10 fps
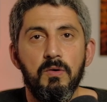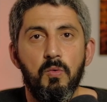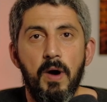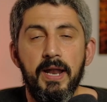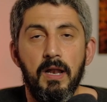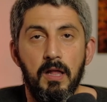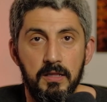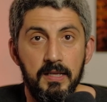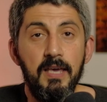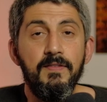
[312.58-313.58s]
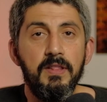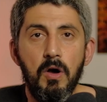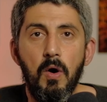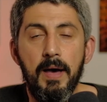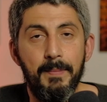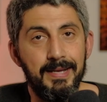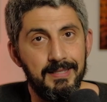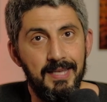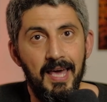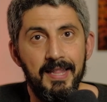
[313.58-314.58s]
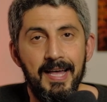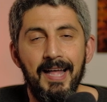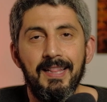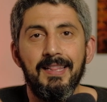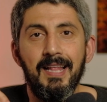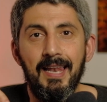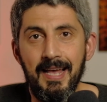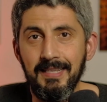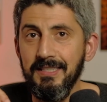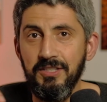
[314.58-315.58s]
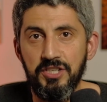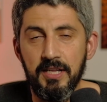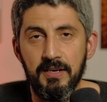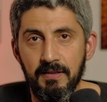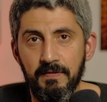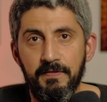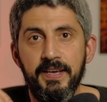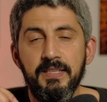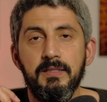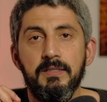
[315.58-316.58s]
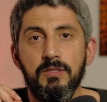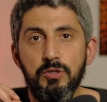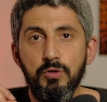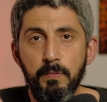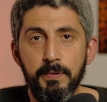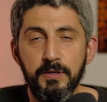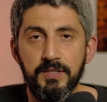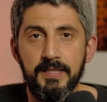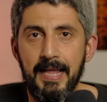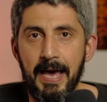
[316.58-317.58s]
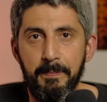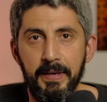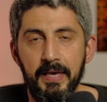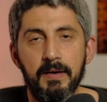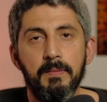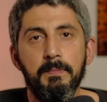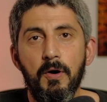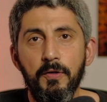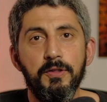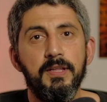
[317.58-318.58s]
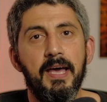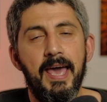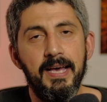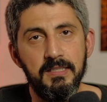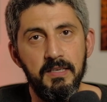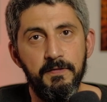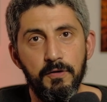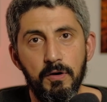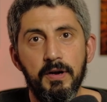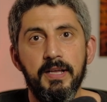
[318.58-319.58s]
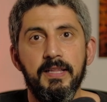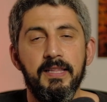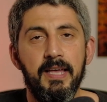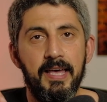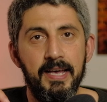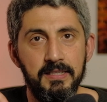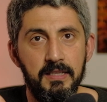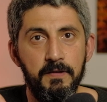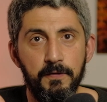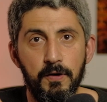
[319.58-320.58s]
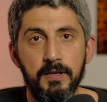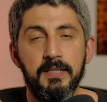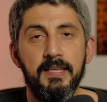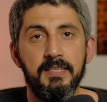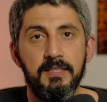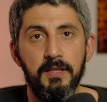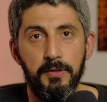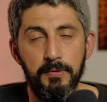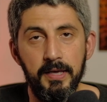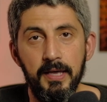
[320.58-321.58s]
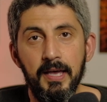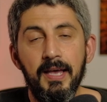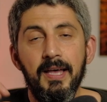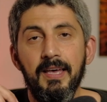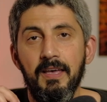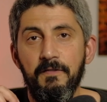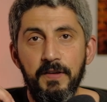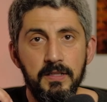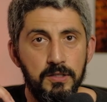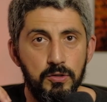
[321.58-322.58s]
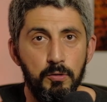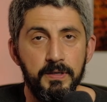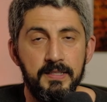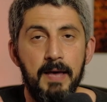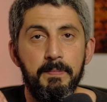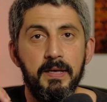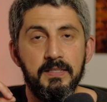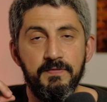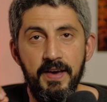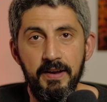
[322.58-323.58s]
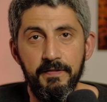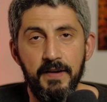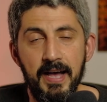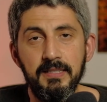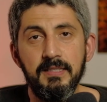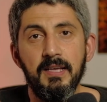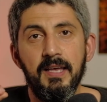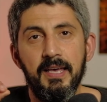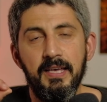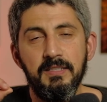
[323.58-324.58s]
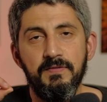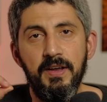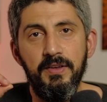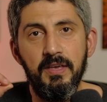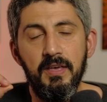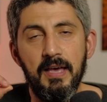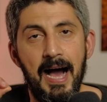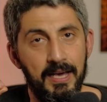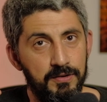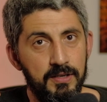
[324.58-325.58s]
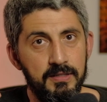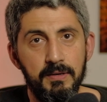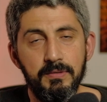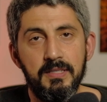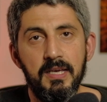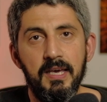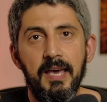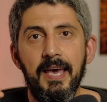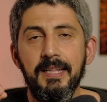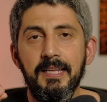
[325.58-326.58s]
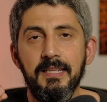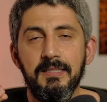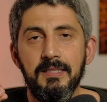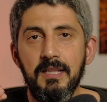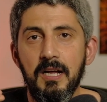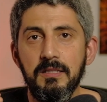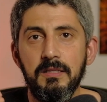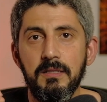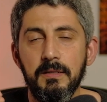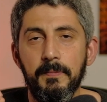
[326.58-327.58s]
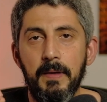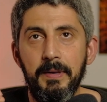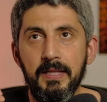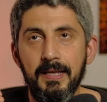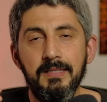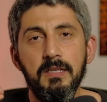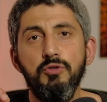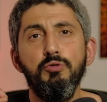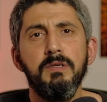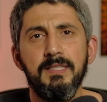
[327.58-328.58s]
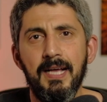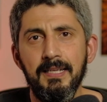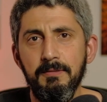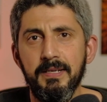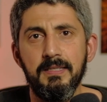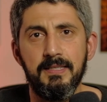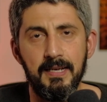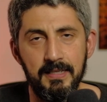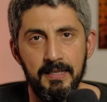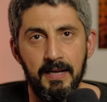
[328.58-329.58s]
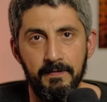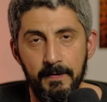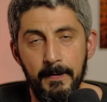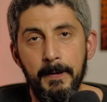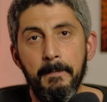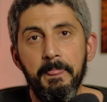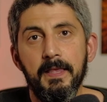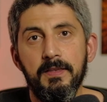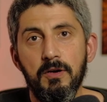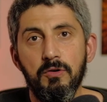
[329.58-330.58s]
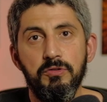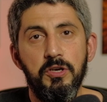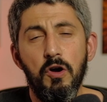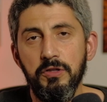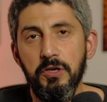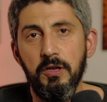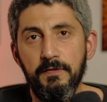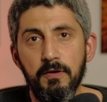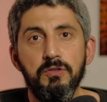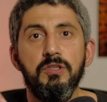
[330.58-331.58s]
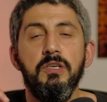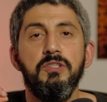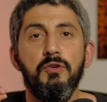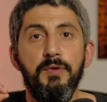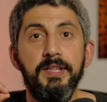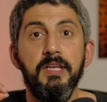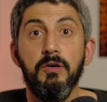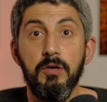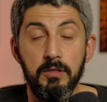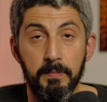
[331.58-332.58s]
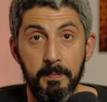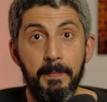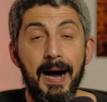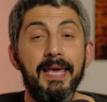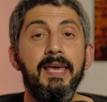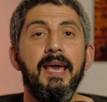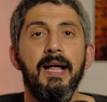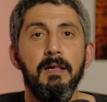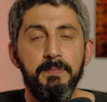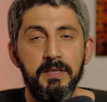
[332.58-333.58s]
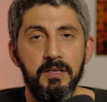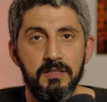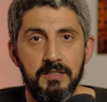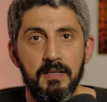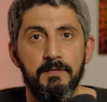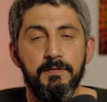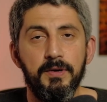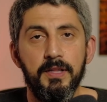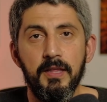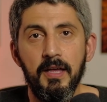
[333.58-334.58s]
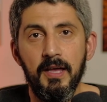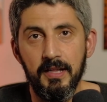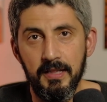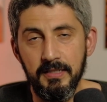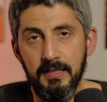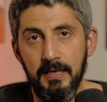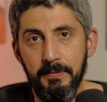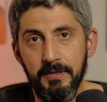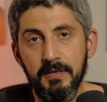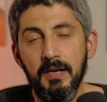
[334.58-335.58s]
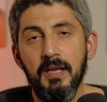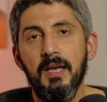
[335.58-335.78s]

quite a lot. Even though I must say that the lens in general felt super snappy, both on the XE4 and then the XT4 and then the XT3. It feels super snappy. It's very fast, it's very accurate, I would say, and it's not, I mean, it's not super silent, but it's silent enough. So the autofocus is already good. By helping yourself with this limiter,